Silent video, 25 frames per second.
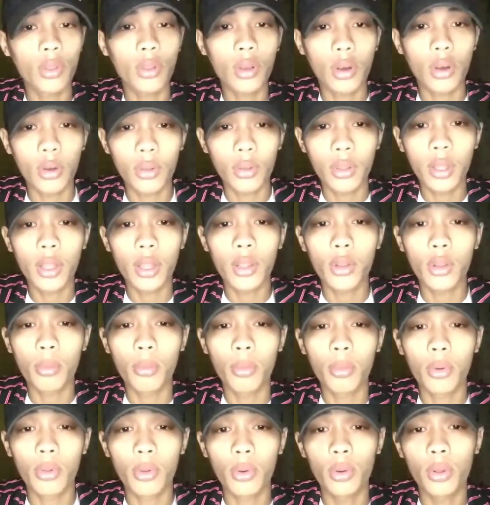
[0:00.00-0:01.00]
ikaw din
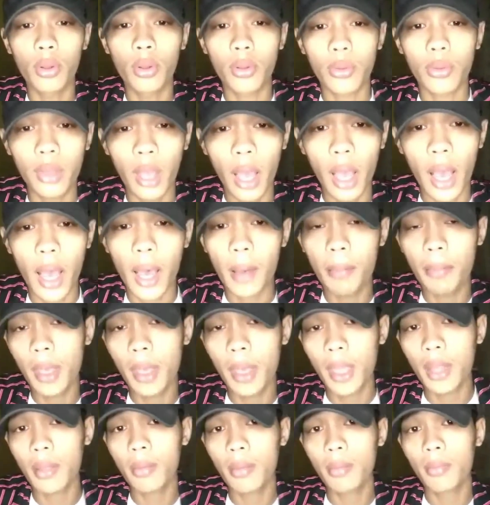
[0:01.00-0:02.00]
tumutulong sa
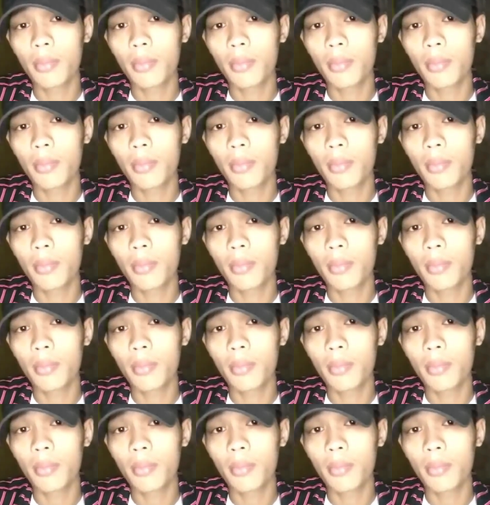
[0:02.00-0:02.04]
amin